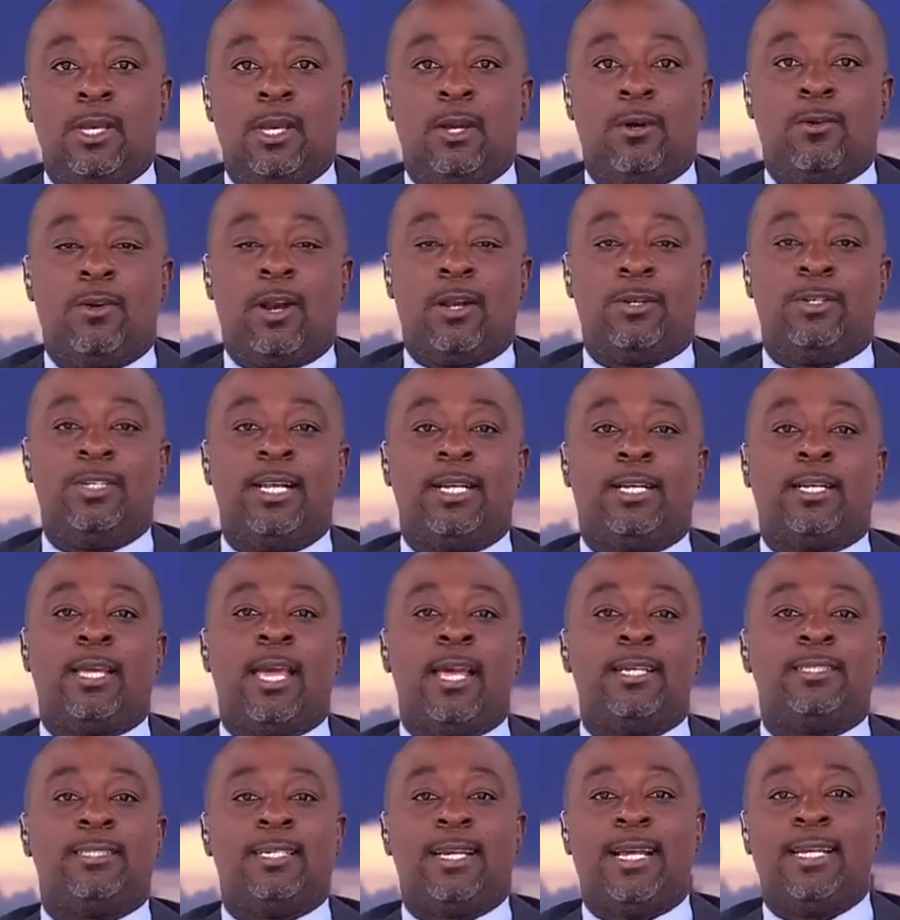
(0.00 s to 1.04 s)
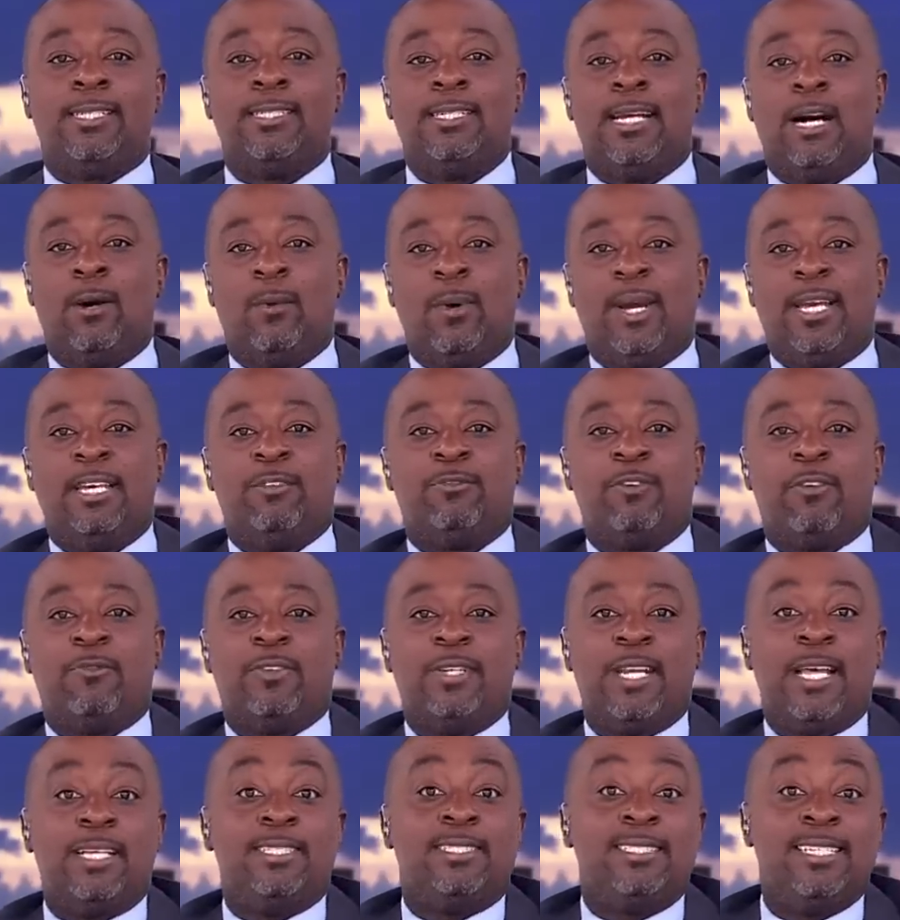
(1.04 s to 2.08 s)
Right, in KZN now, where EFF
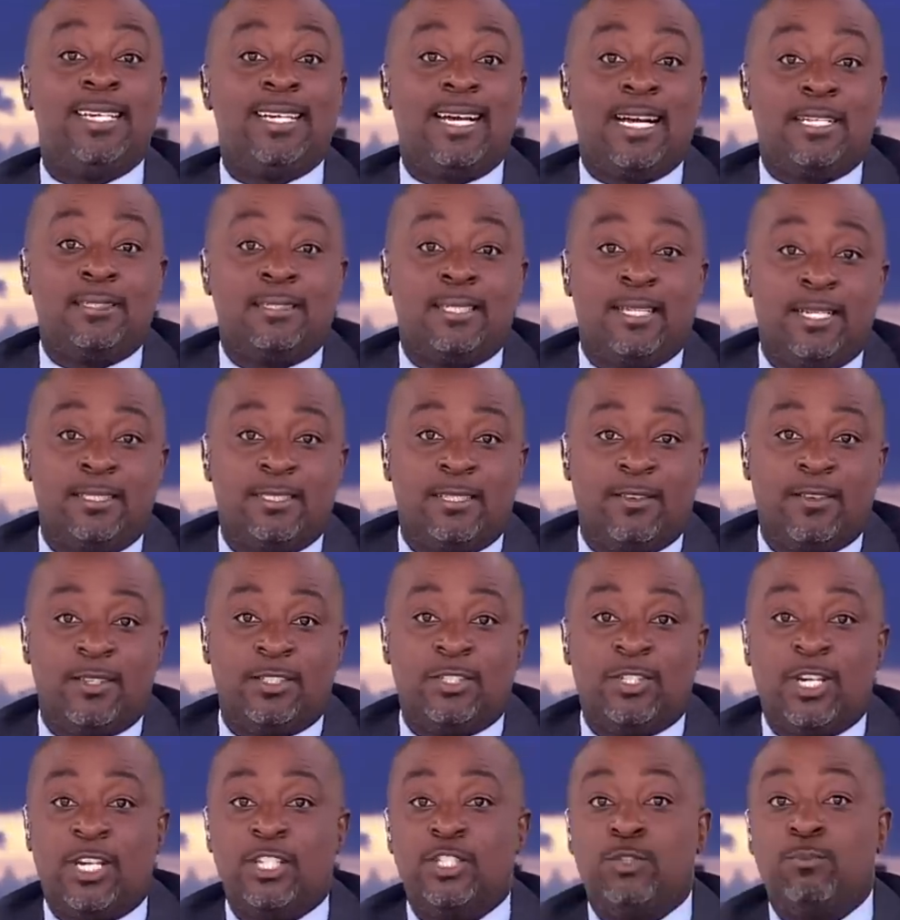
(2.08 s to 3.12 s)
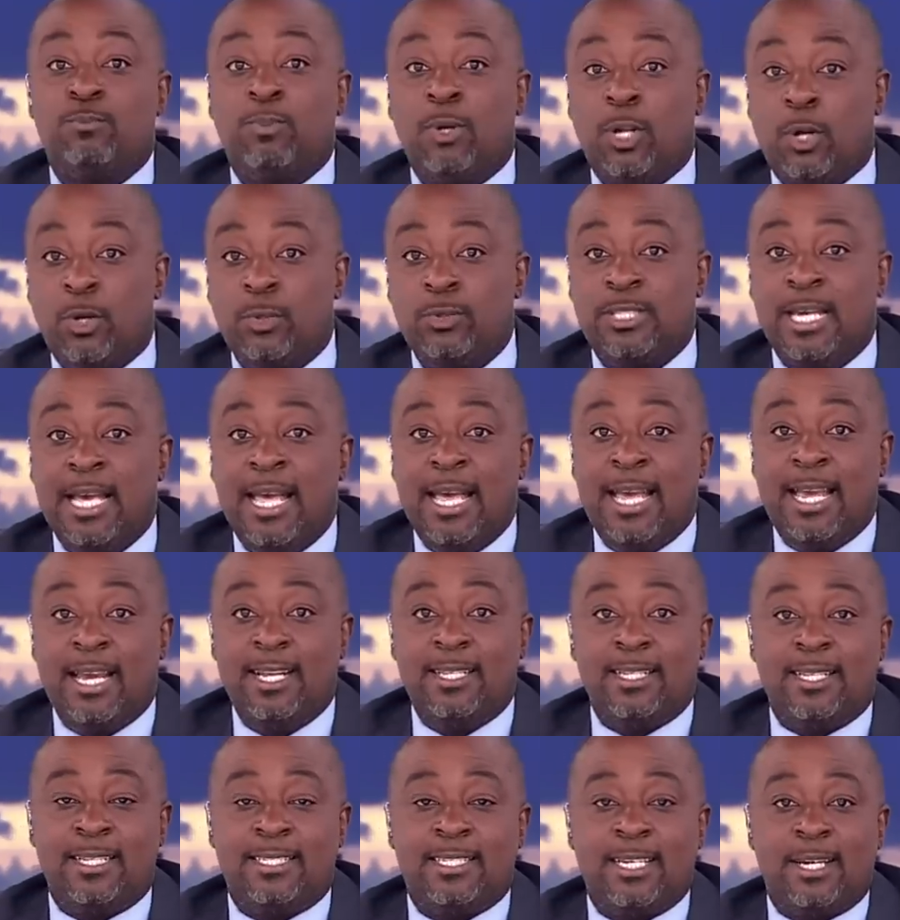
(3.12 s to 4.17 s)
and ANC councillors have exchanged blows
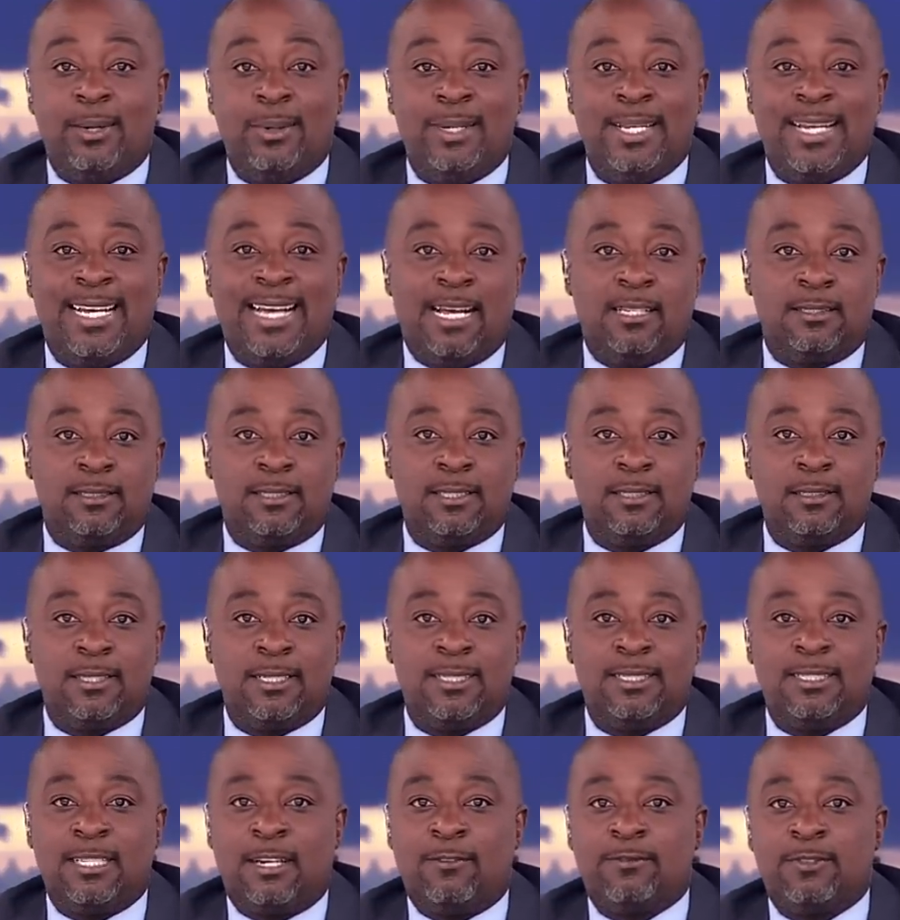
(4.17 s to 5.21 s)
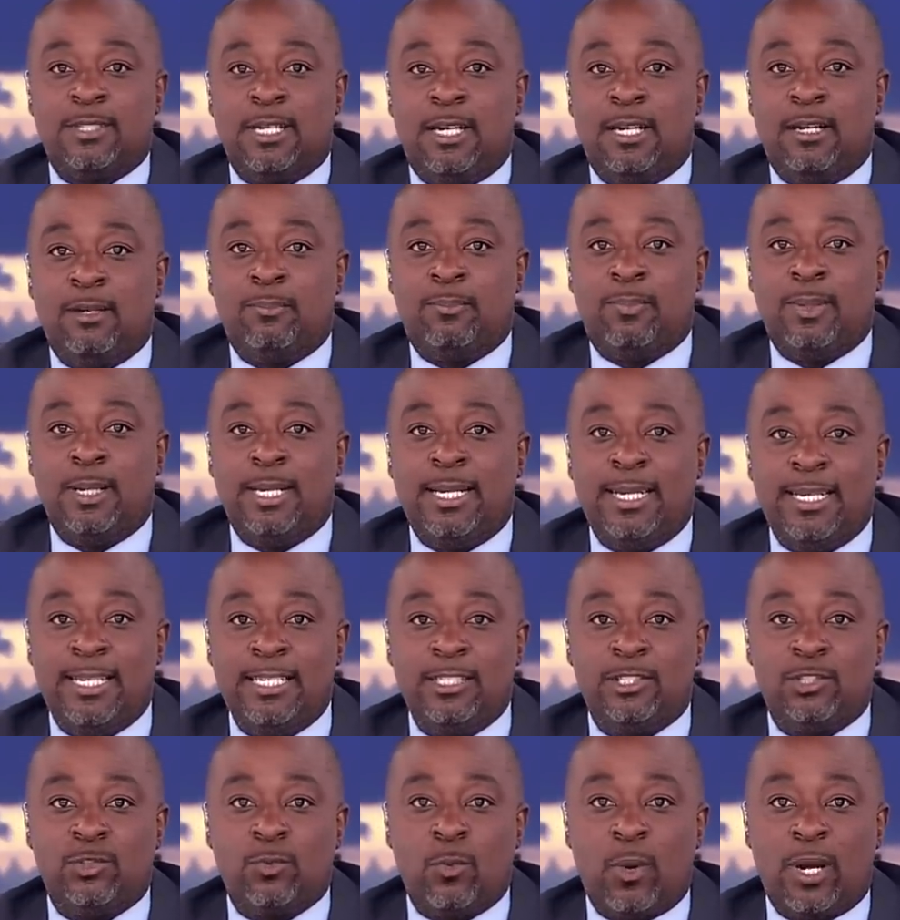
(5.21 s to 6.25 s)
in the eThekwini Council. This after
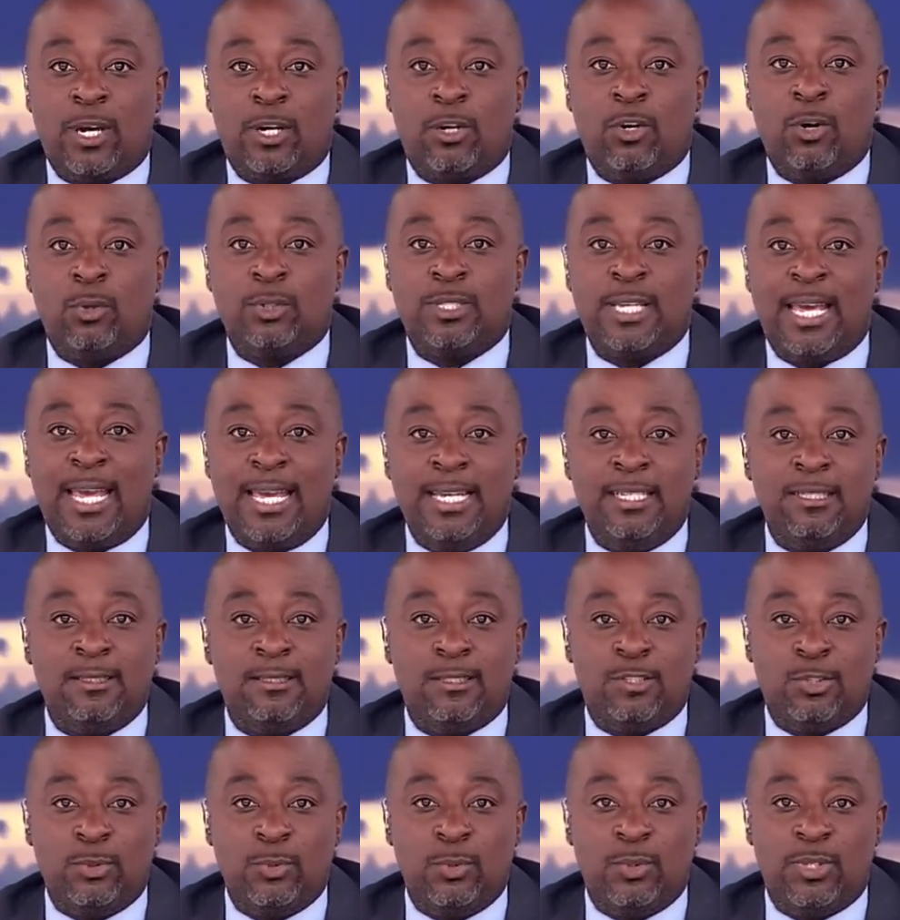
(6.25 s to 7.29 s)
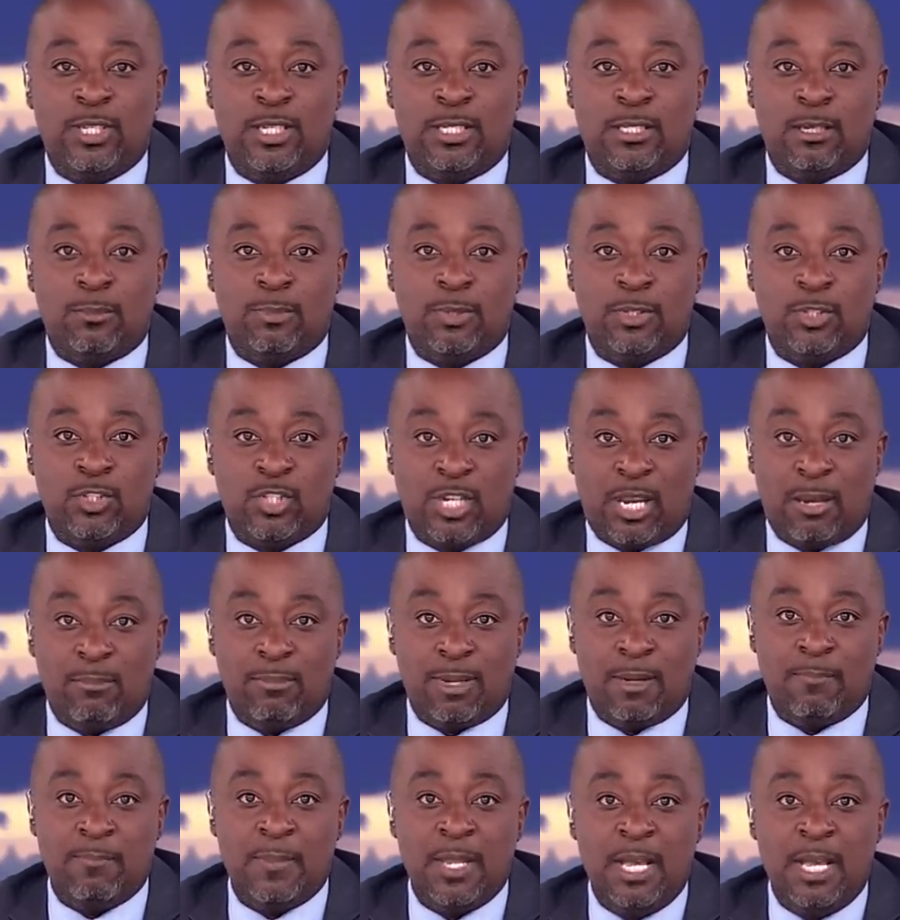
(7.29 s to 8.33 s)
police were called into the Durban chamber